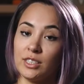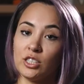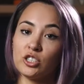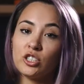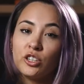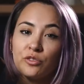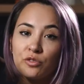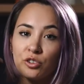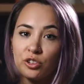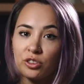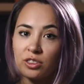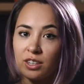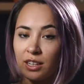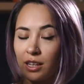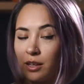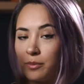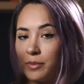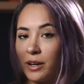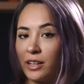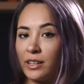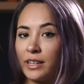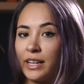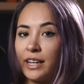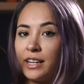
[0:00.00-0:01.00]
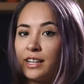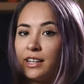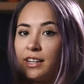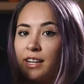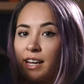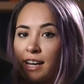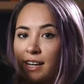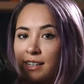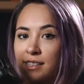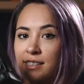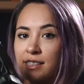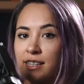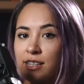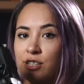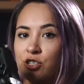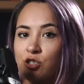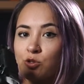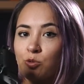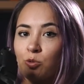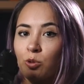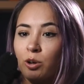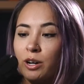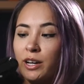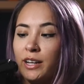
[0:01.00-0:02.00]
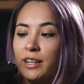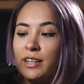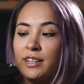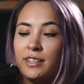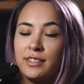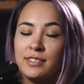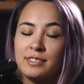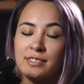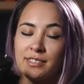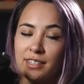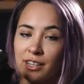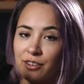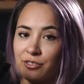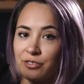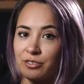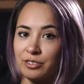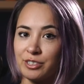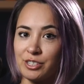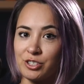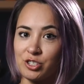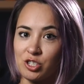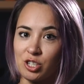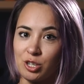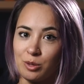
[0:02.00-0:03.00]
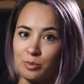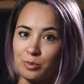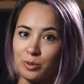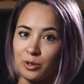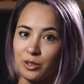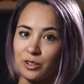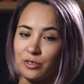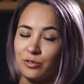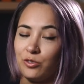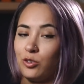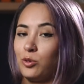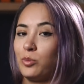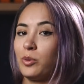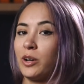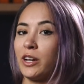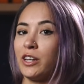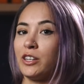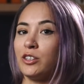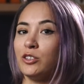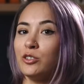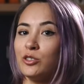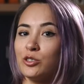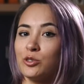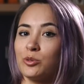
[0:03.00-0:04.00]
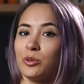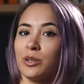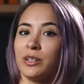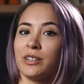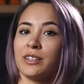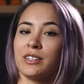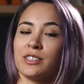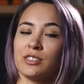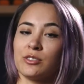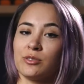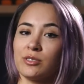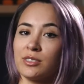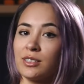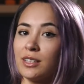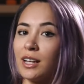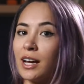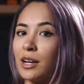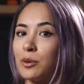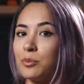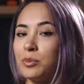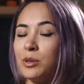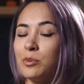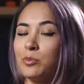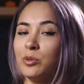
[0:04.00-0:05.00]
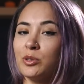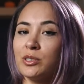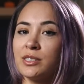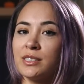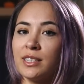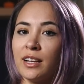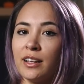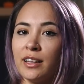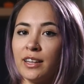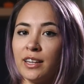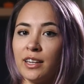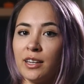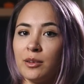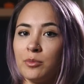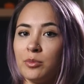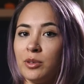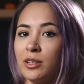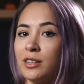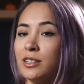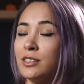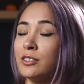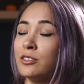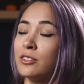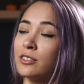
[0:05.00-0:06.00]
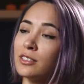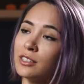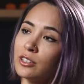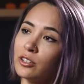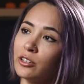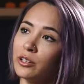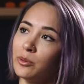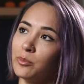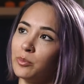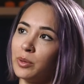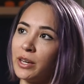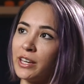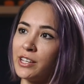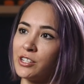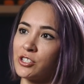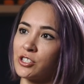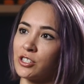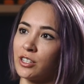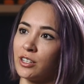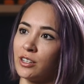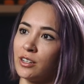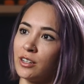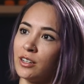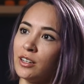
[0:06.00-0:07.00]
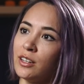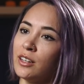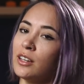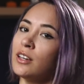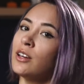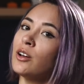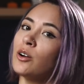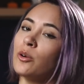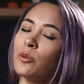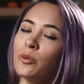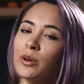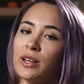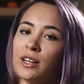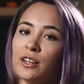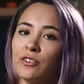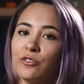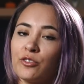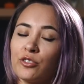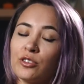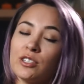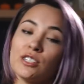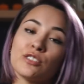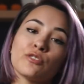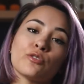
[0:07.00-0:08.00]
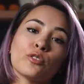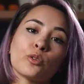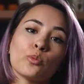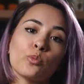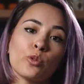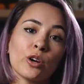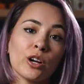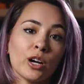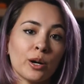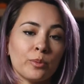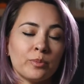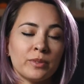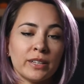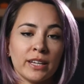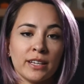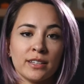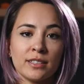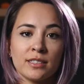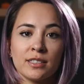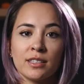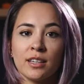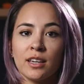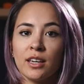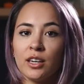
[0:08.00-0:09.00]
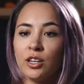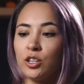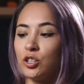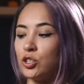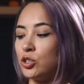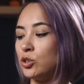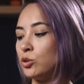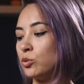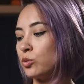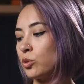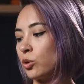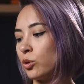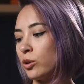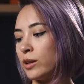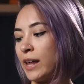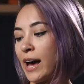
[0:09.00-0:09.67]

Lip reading: So if you're thinking about getting an X-H1, it is definitely cheaper if you buy a used one, because there's a lot of people selling it because they're a little impatient waiting for these firmware updates to roll